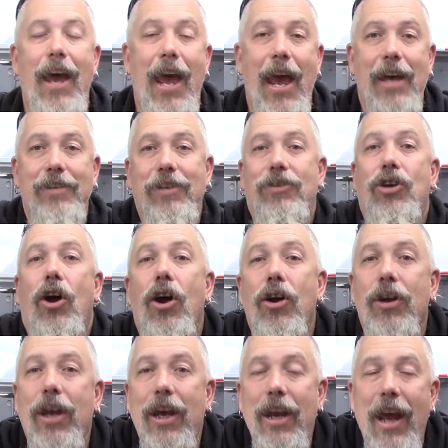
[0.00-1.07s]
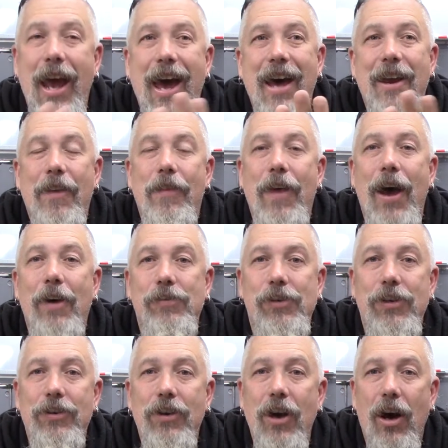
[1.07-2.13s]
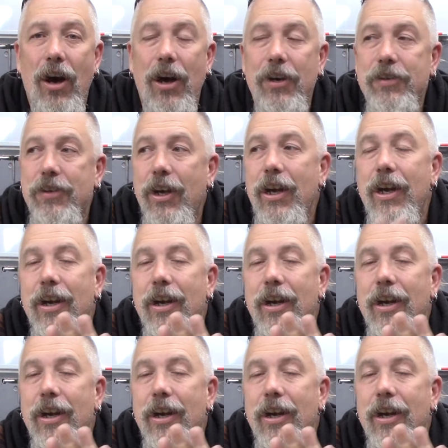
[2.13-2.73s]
as a target at 1,000 yards.